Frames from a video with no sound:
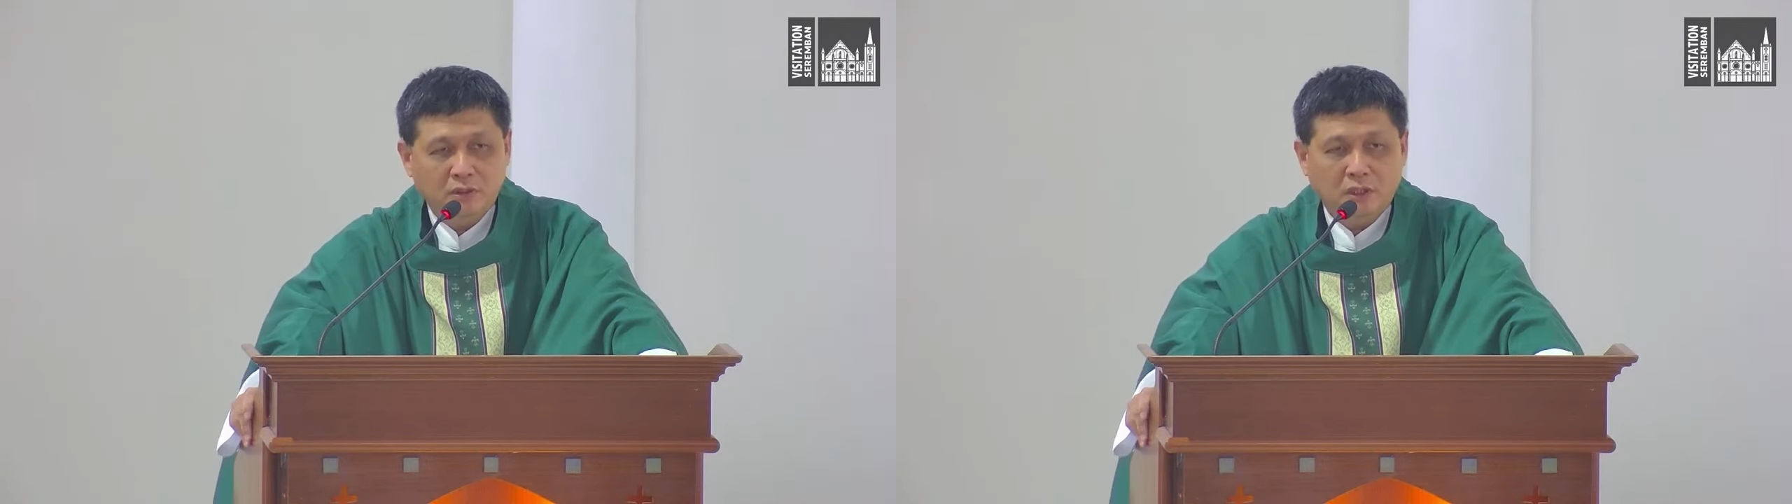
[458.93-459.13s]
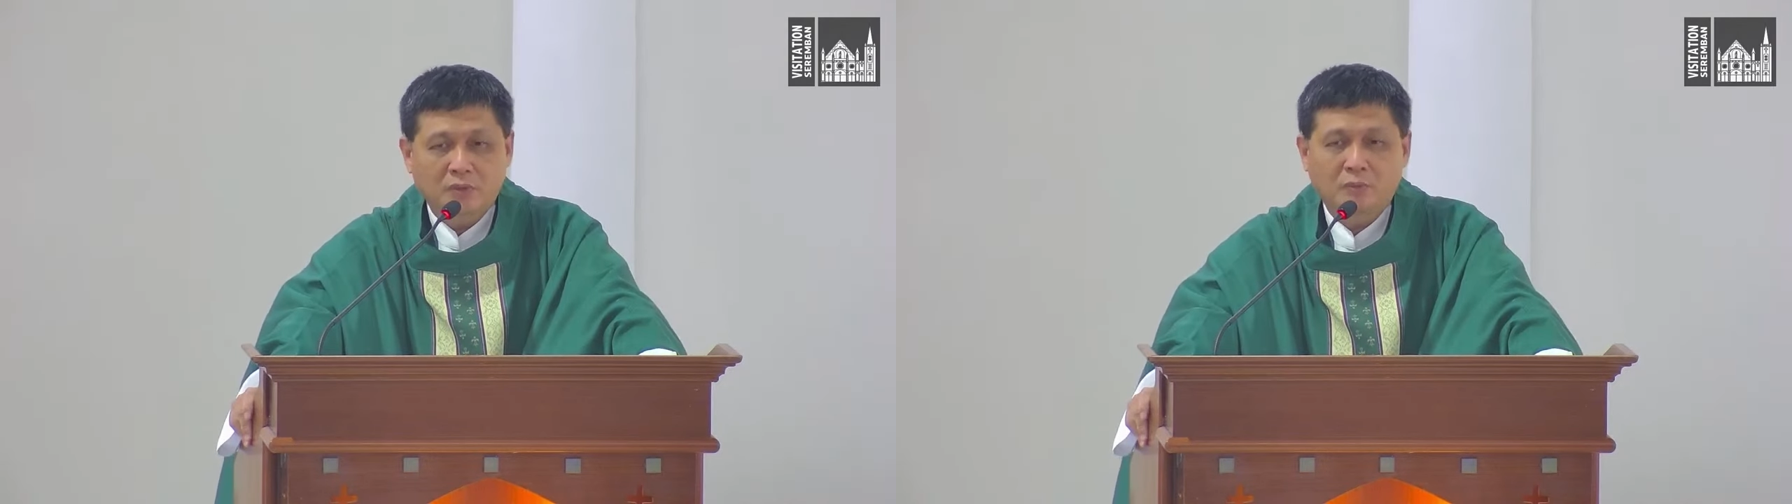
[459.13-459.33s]

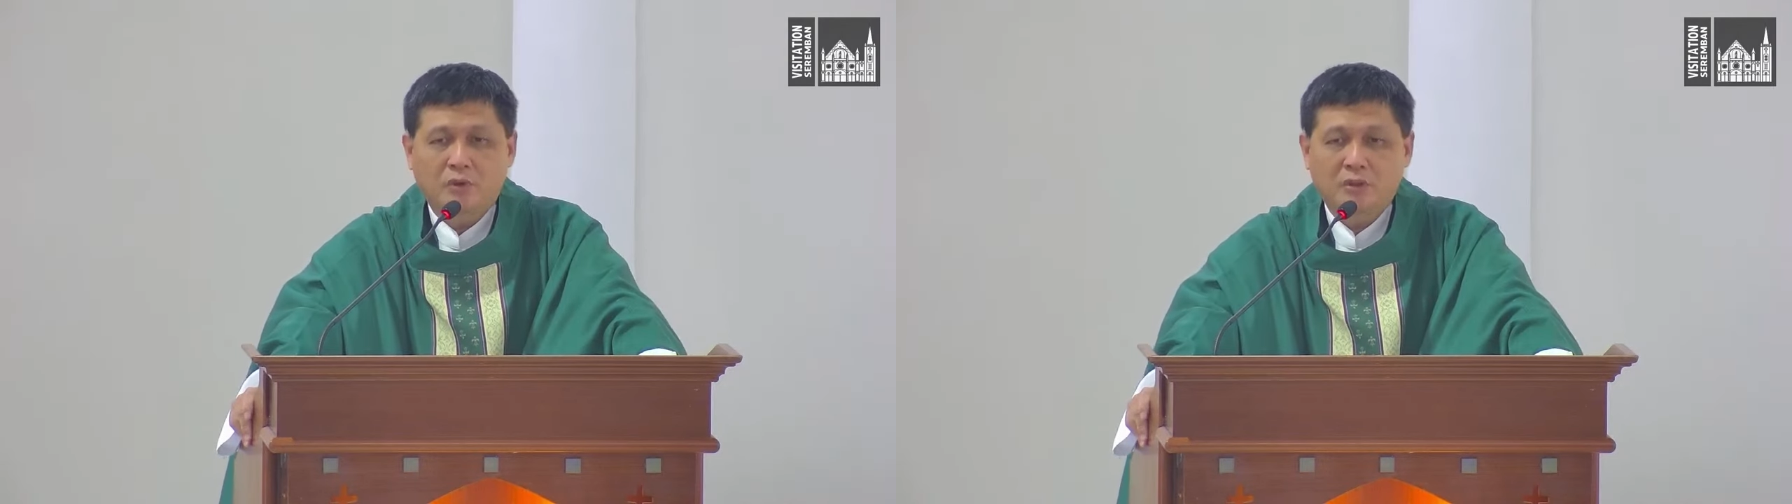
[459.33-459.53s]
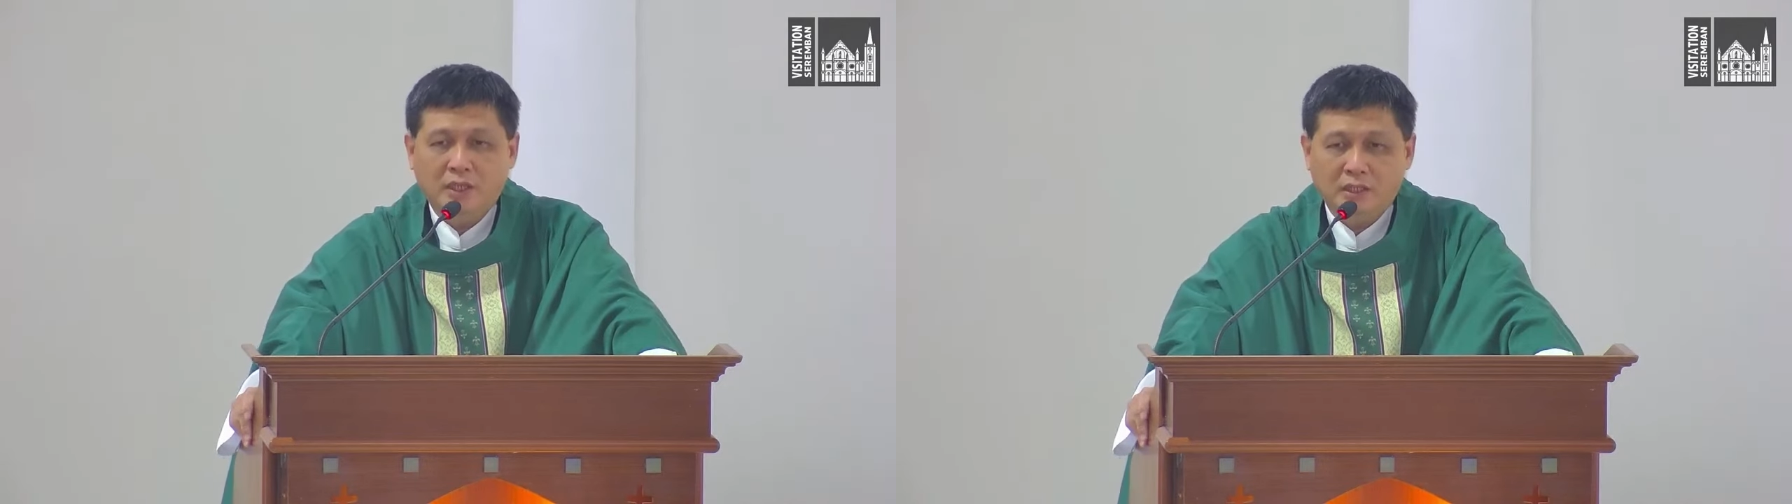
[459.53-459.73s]
that we
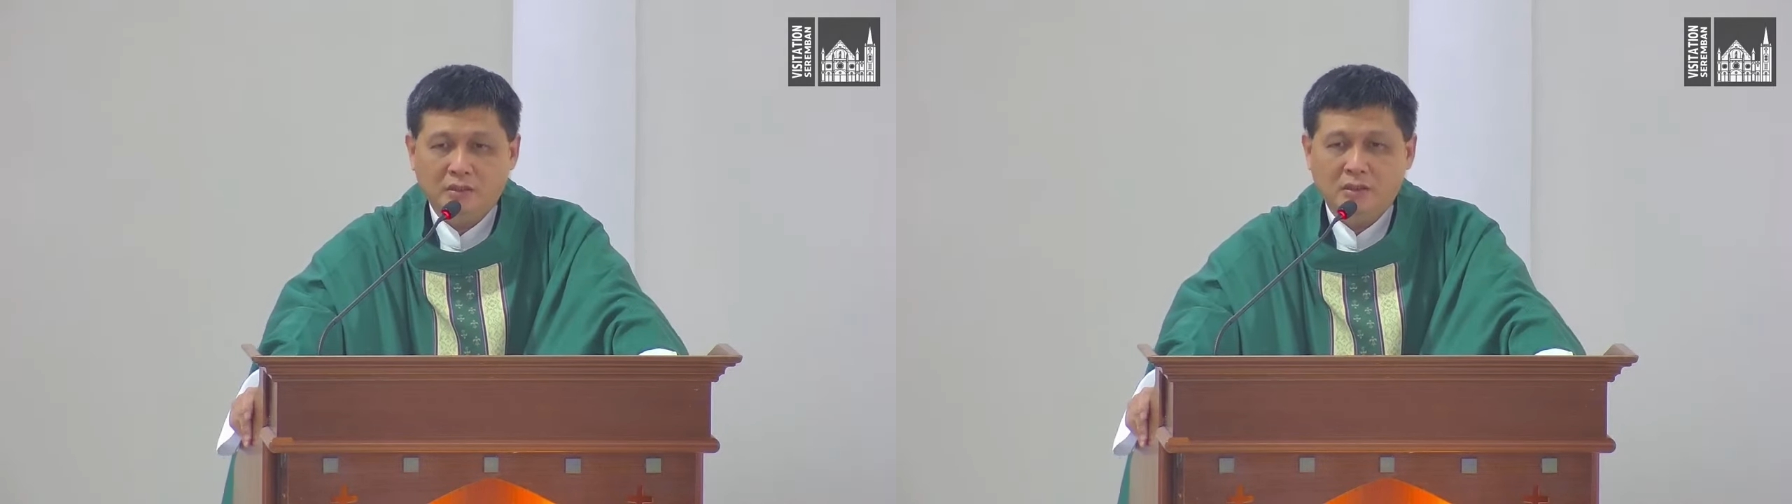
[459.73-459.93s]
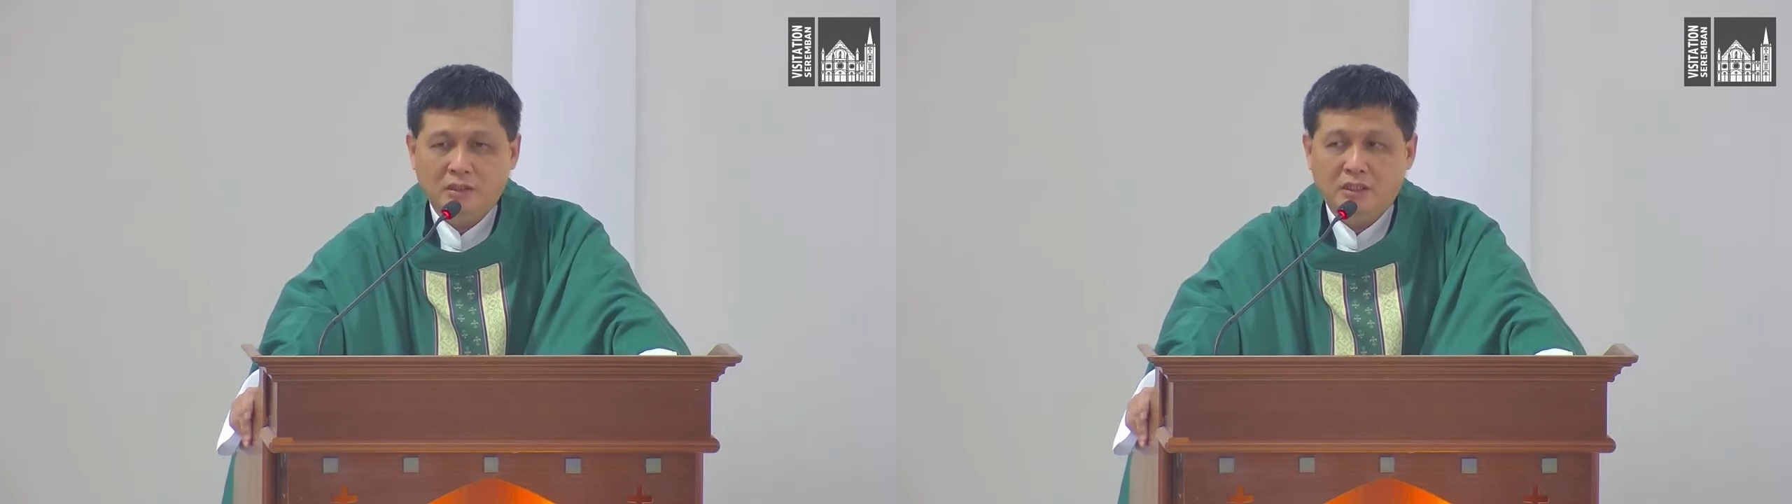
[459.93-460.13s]
forget
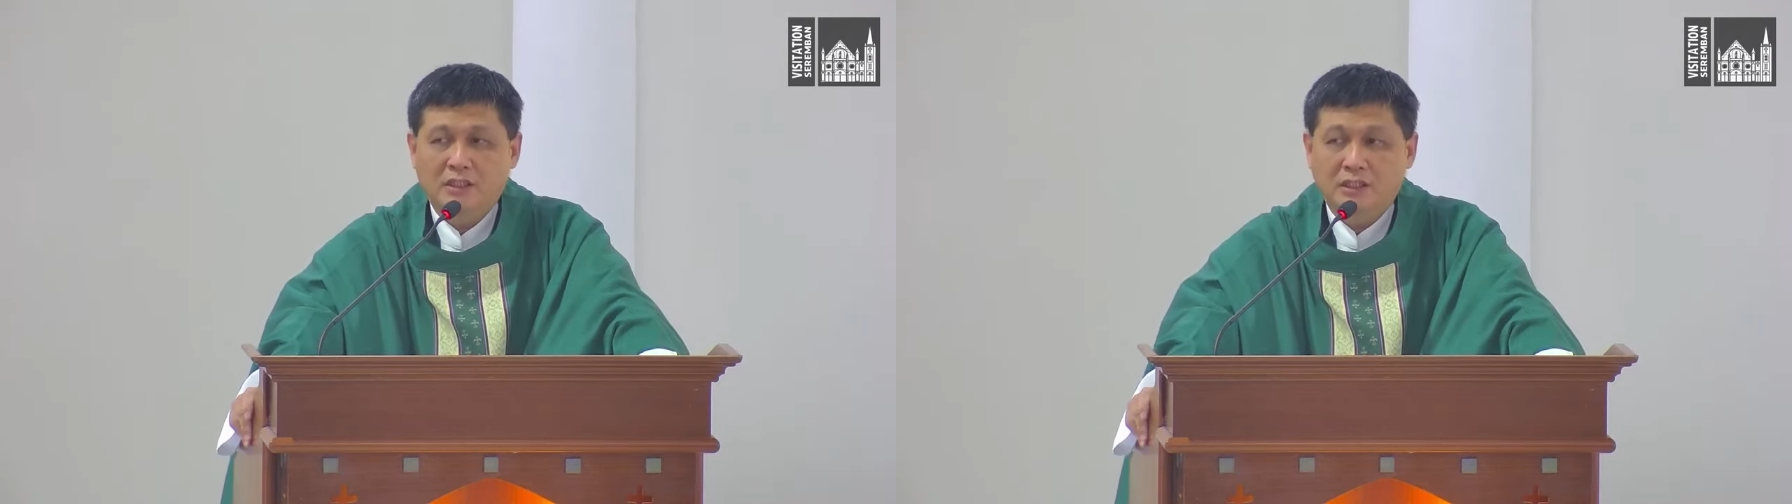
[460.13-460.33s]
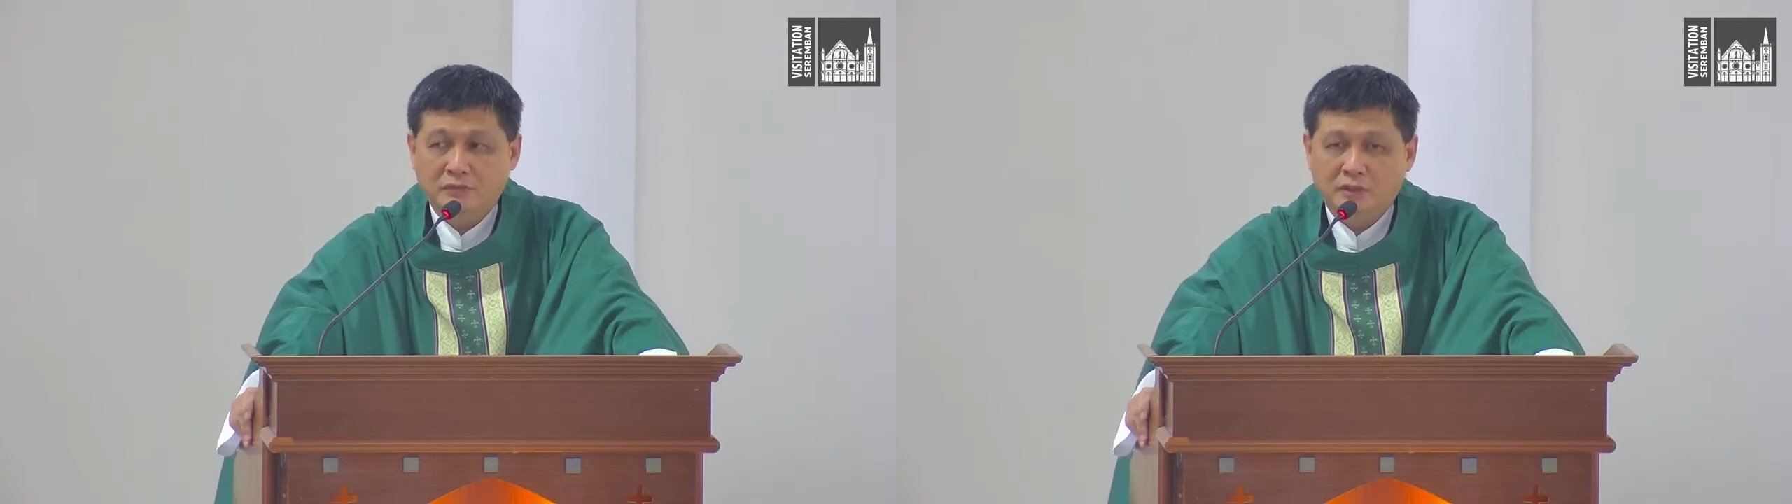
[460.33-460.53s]
the
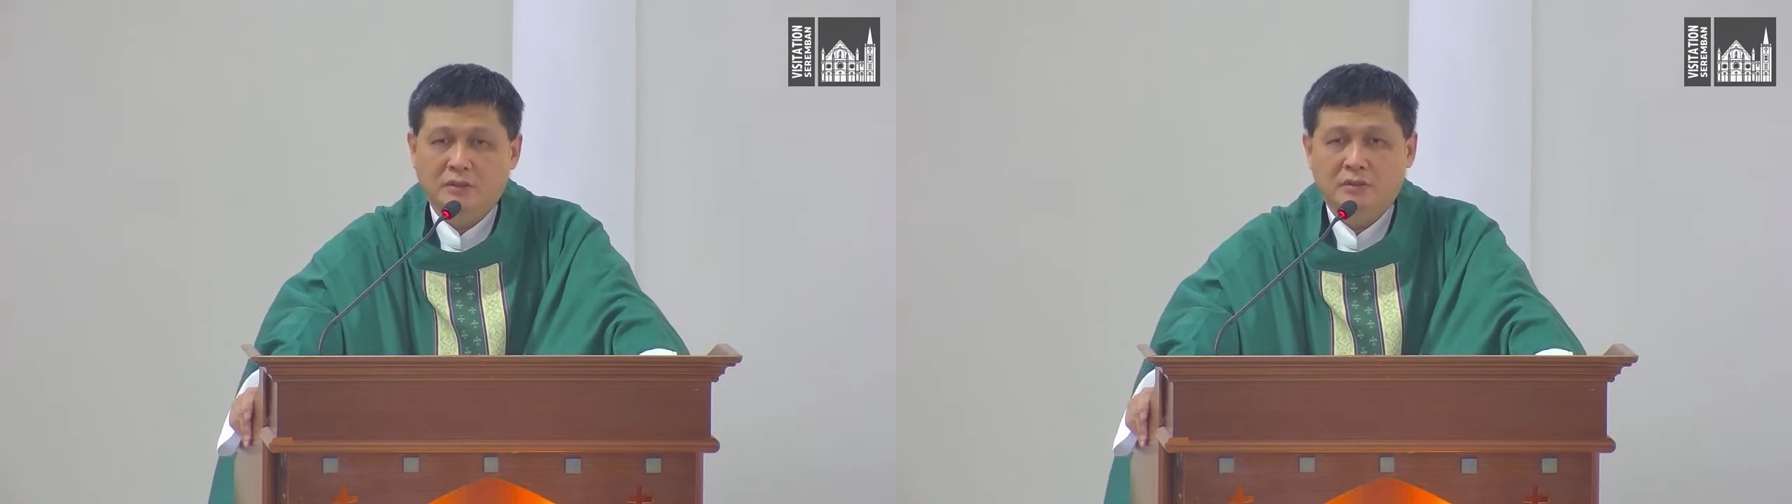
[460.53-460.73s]
giver.